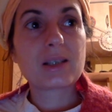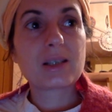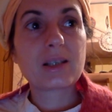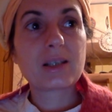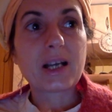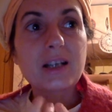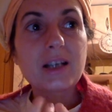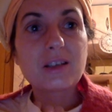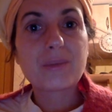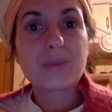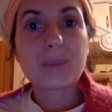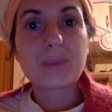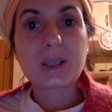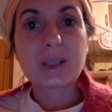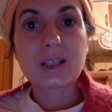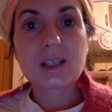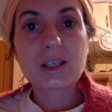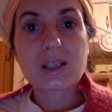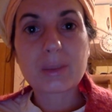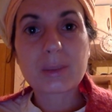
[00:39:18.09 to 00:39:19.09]
an active
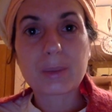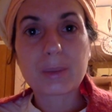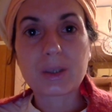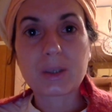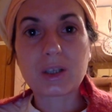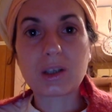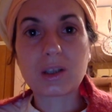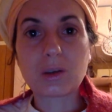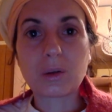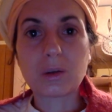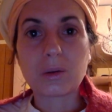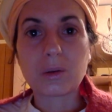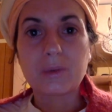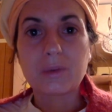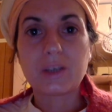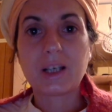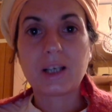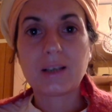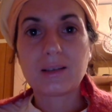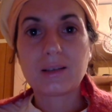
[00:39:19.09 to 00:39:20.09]
participant in all of
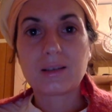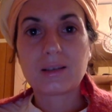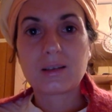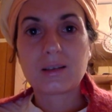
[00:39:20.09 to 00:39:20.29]
that.